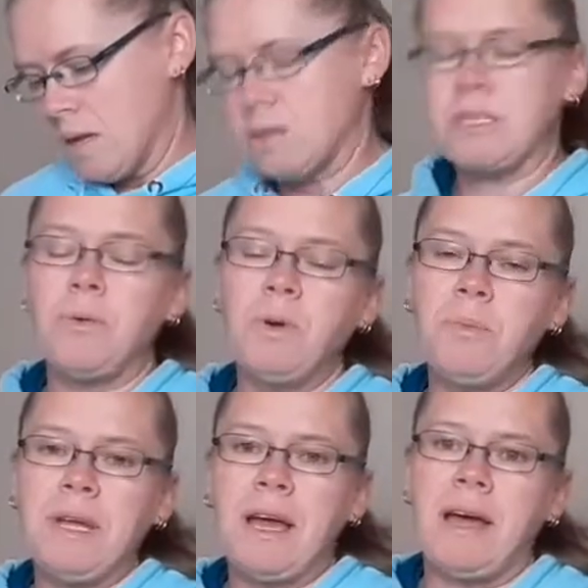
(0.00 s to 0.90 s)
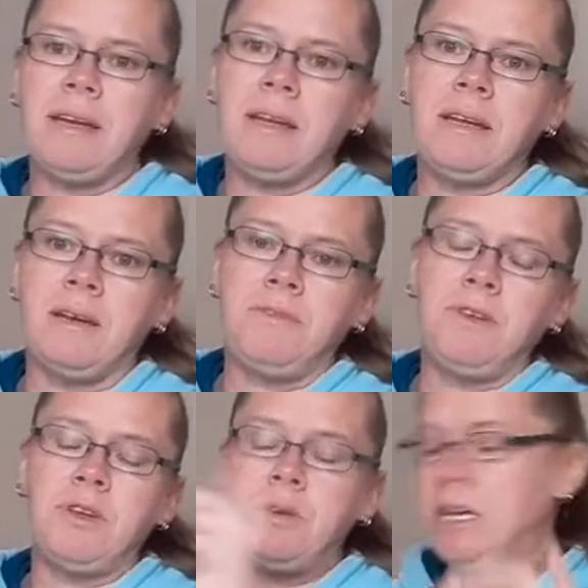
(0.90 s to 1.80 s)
Because I will be adding a few